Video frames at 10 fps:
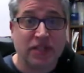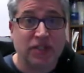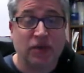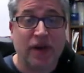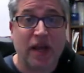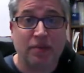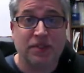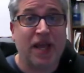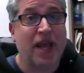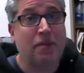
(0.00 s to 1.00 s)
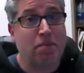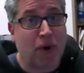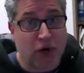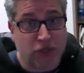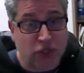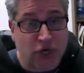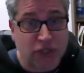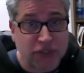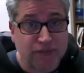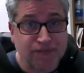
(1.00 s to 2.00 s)
histograms and bar
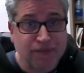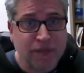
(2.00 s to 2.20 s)
charts.